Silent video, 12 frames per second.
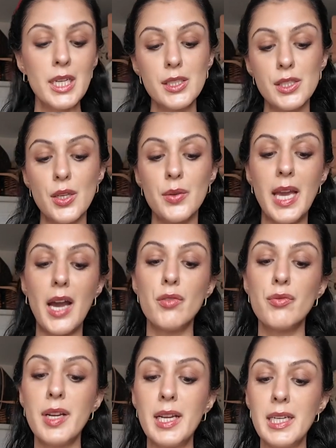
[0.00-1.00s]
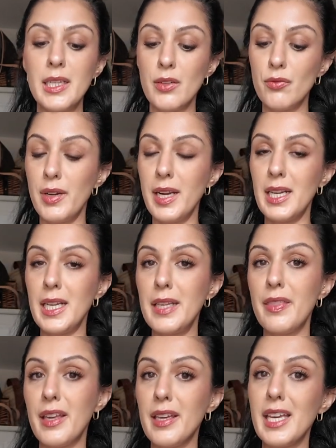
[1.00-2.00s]
So yeah, I really
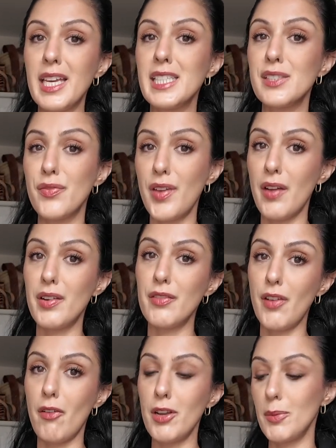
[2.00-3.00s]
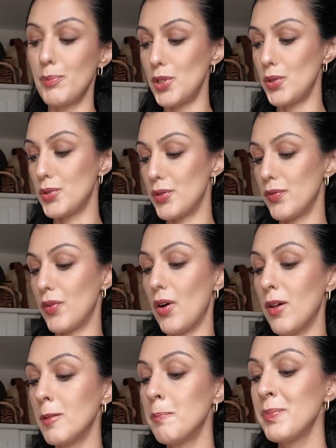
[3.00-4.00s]
think it is very, very
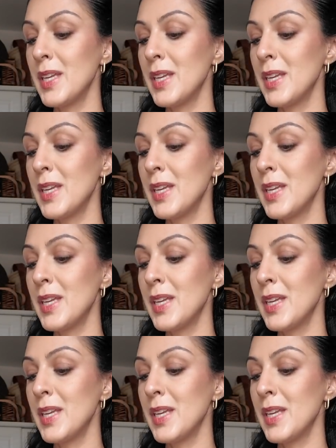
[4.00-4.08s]
beautiful.